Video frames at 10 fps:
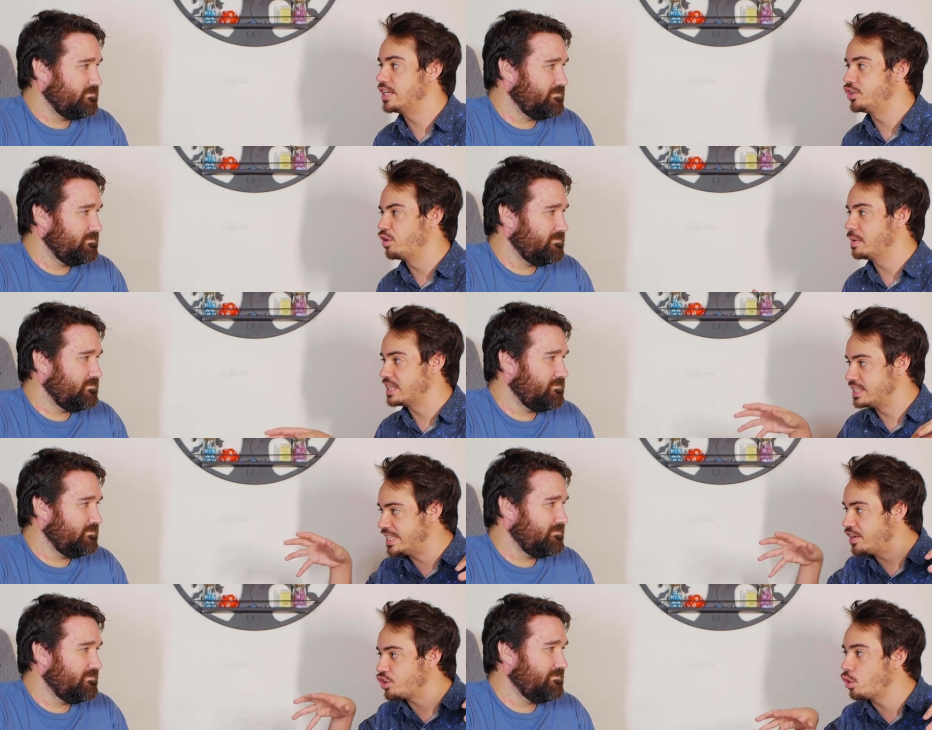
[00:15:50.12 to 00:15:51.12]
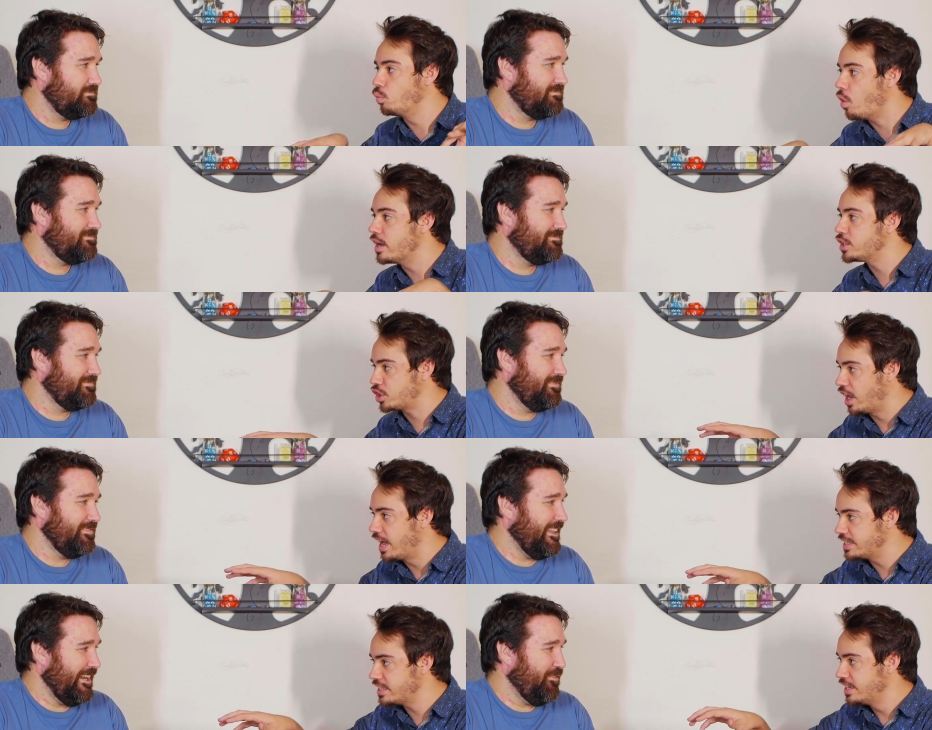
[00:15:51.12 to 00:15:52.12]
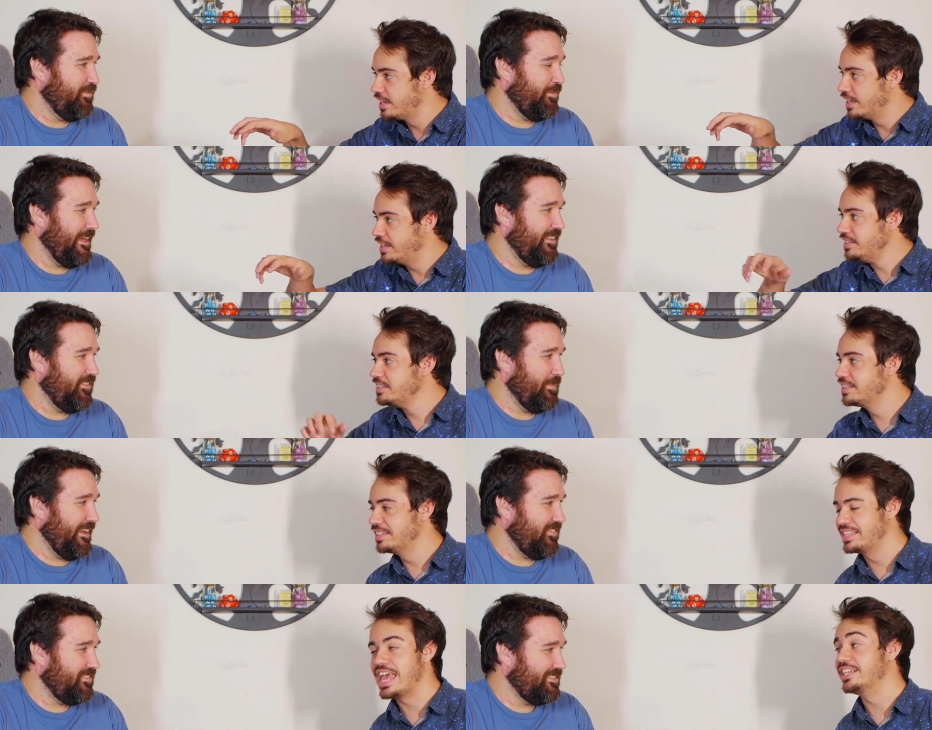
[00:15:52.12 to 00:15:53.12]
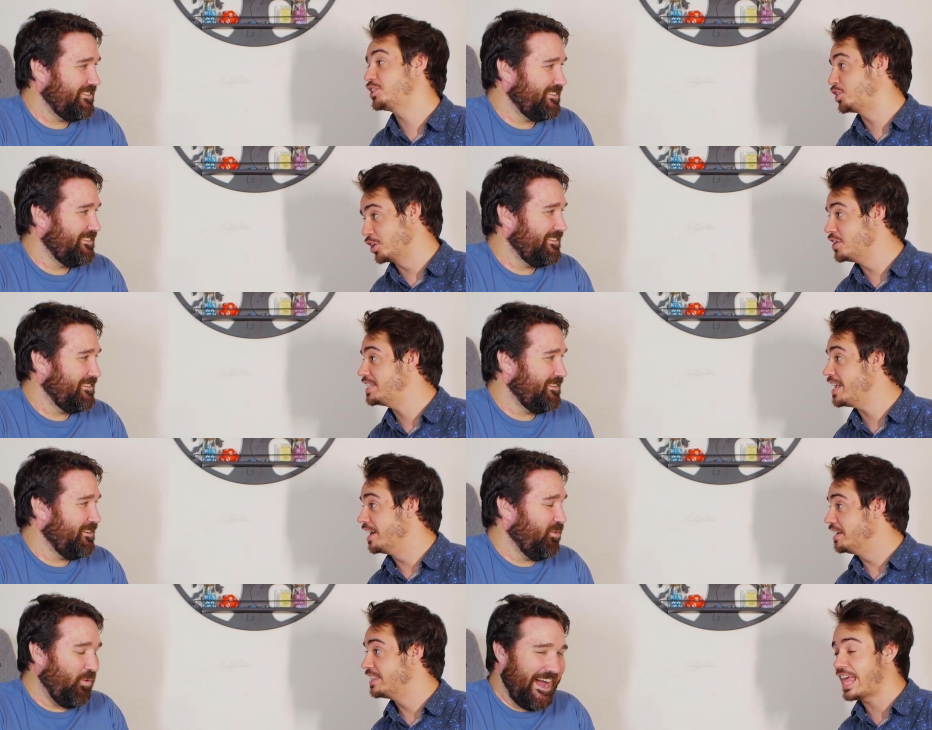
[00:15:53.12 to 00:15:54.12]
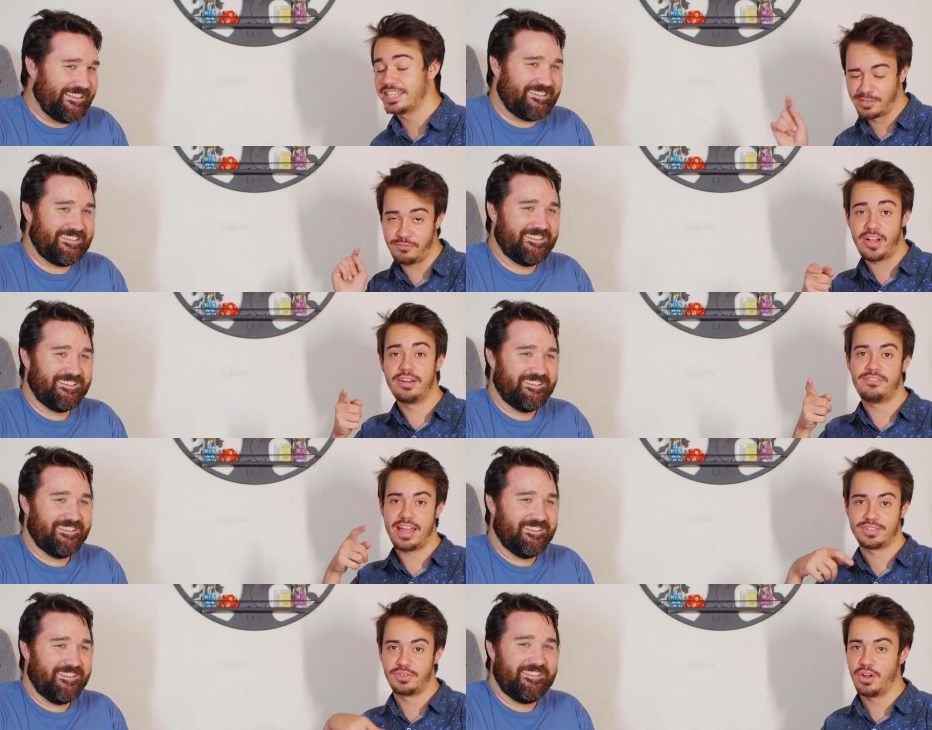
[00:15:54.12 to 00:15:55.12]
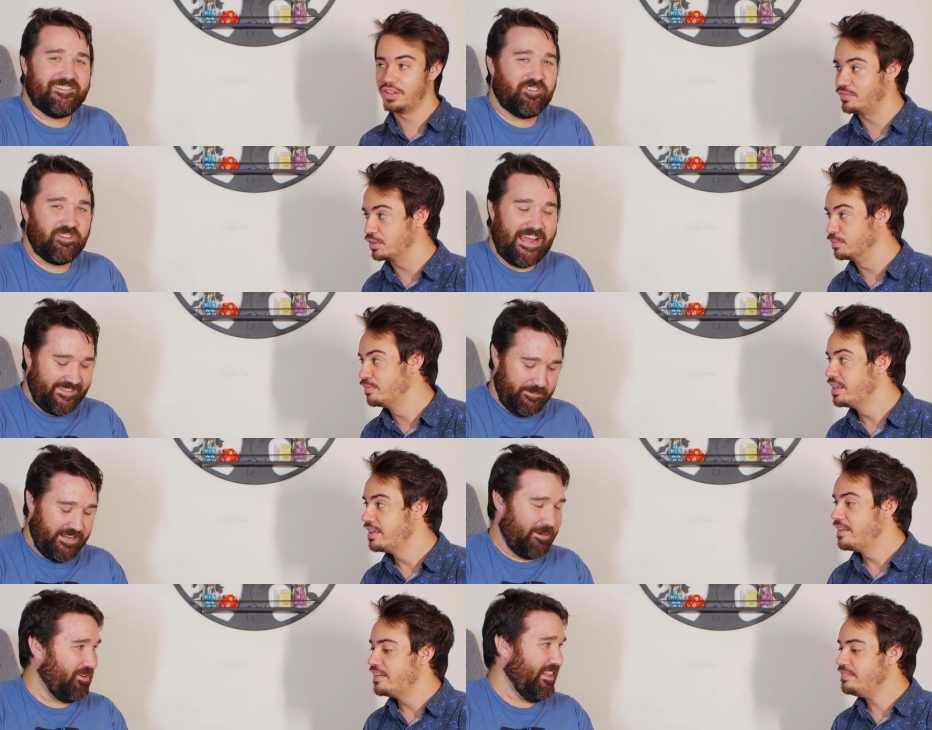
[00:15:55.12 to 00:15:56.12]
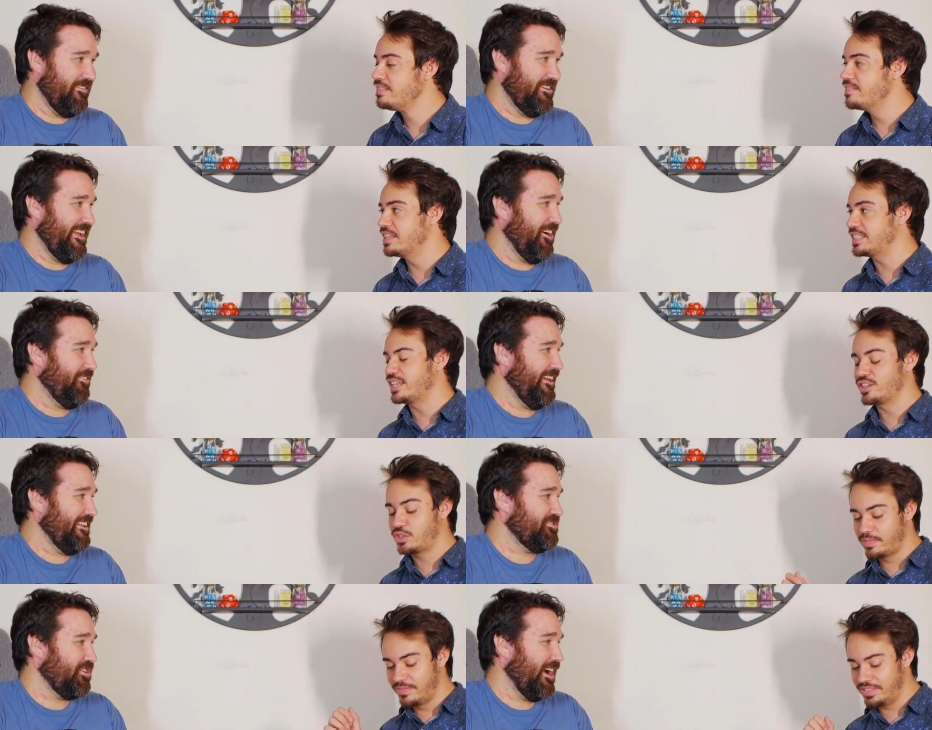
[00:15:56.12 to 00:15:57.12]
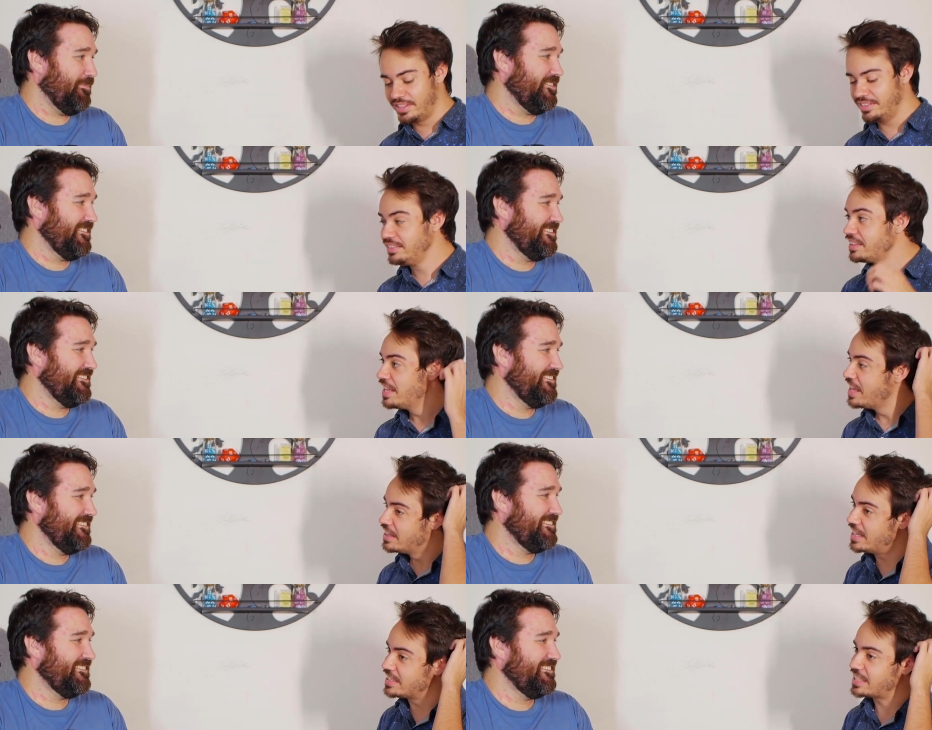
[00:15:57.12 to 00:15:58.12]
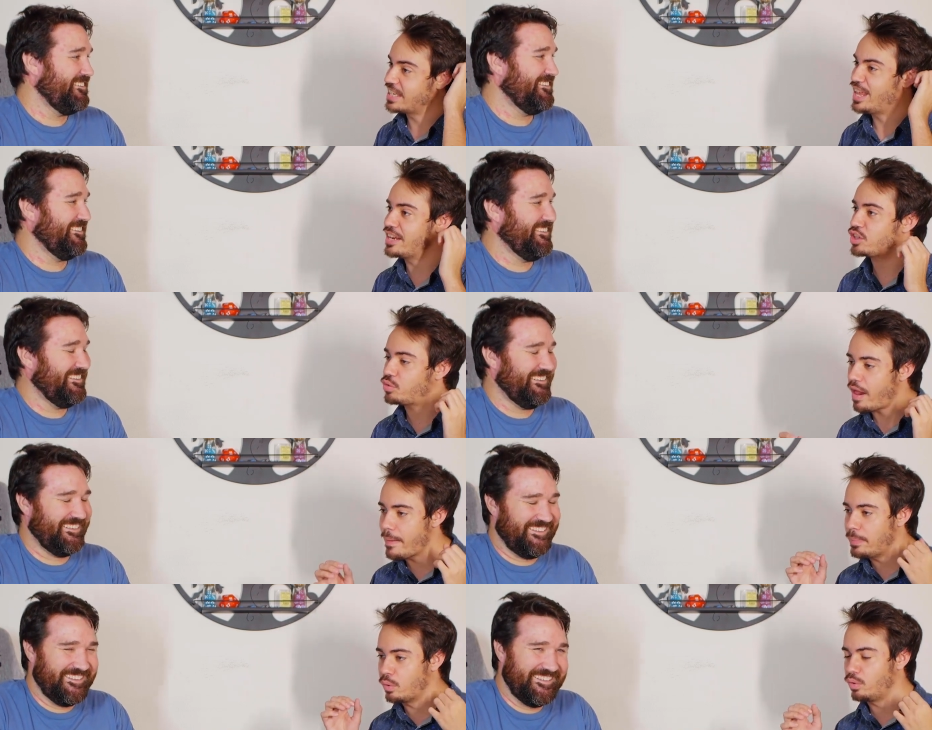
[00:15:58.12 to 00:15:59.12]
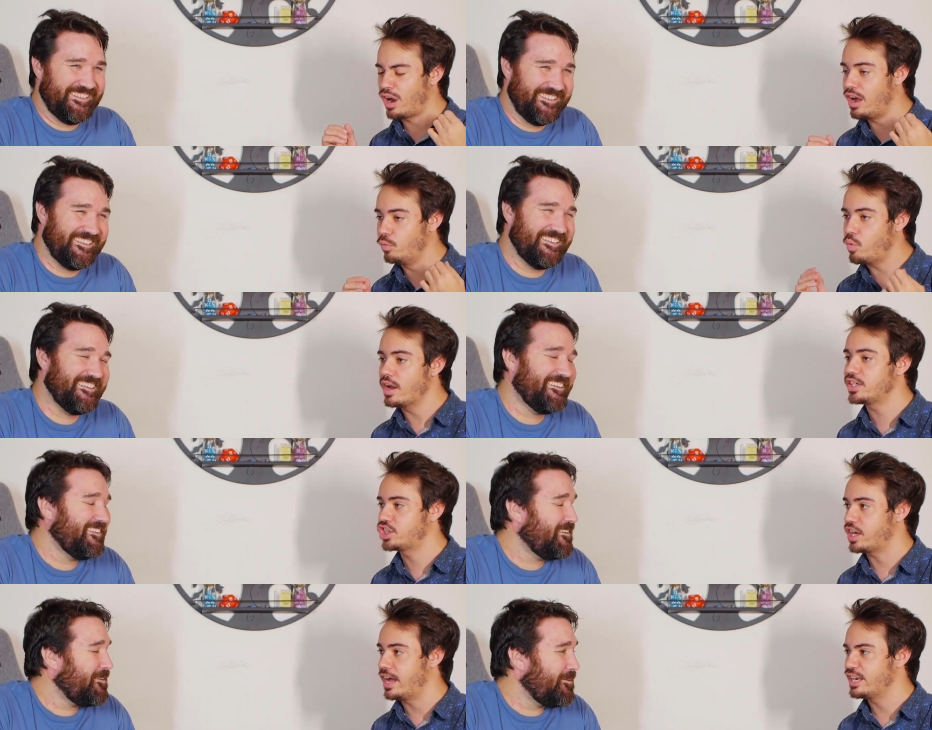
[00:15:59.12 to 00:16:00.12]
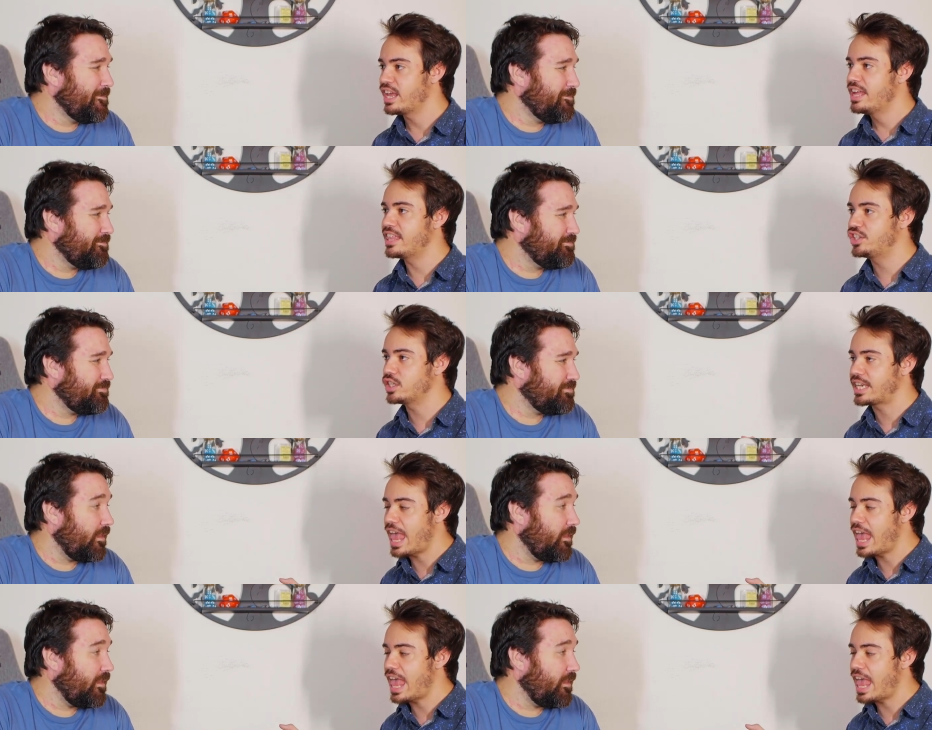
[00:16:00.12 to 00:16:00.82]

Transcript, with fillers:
Speaker 1: digital, but this digital one shot. They didn't film that in space. They sure didn't. What? That's a fun fact for all of you. That's my
Speaker 2: number eleven now. In, that dropped.
Speaker 1: This incredible uh, one shot that just